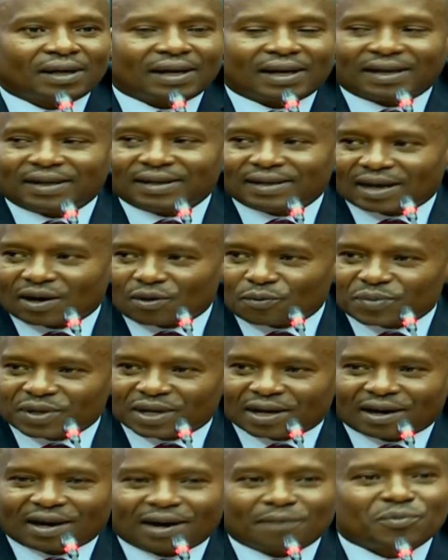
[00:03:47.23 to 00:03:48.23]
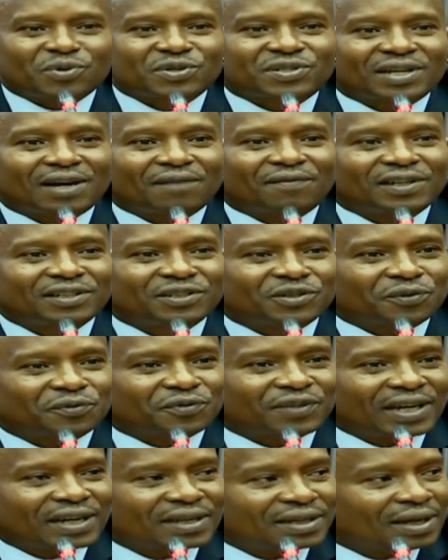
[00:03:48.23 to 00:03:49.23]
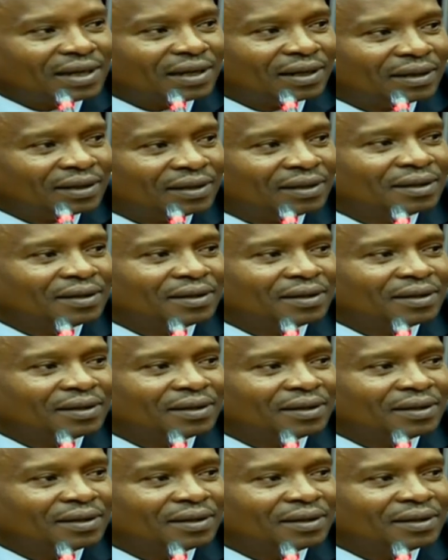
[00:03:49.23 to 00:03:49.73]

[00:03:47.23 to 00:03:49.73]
and I'll be a humble servant of Kenya,